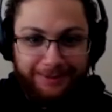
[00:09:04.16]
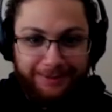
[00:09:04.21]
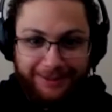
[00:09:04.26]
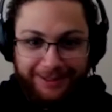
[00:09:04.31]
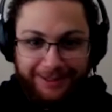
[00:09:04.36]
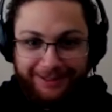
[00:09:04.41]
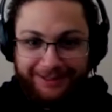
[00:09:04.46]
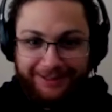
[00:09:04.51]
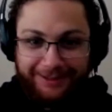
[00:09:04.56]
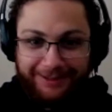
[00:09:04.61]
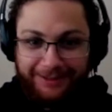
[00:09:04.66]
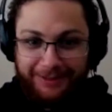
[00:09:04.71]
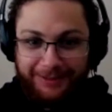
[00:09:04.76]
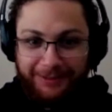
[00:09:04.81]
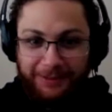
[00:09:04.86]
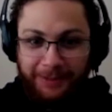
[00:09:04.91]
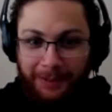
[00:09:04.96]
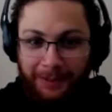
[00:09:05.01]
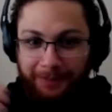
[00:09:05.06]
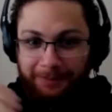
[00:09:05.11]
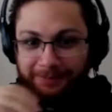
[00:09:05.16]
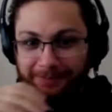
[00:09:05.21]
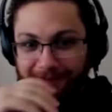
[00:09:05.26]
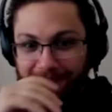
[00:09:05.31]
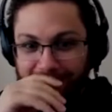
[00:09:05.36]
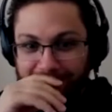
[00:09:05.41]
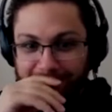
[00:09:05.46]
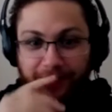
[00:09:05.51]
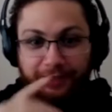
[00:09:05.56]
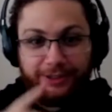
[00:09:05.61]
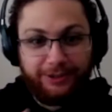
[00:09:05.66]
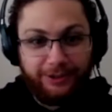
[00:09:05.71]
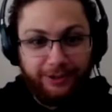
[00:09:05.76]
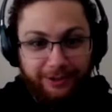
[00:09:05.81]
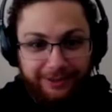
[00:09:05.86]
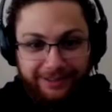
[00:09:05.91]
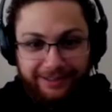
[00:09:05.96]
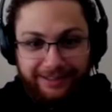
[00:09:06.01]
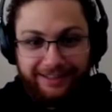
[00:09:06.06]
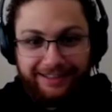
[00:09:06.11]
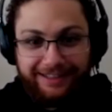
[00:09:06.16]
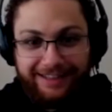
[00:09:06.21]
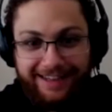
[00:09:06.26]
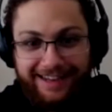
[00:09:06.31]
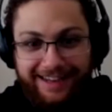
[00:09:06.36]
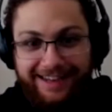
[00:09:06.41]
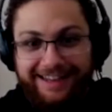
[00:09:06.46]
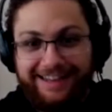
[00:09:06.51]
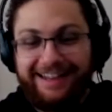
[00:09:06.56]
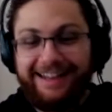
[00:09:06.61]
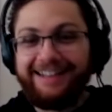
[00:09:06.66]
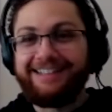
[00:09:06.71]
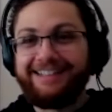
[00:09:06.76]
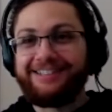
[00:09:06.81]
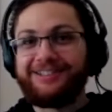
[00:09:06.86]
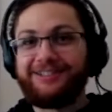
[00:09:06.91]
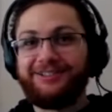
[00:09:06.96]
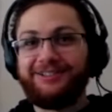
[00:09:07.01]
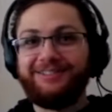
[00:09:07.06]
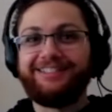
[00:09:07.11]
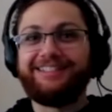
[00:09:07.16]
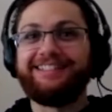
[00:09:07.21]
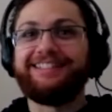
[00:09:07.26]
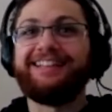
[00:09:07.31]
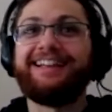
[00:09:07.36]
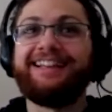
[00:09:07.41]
I'm selling too. So I sold it, and I sold it.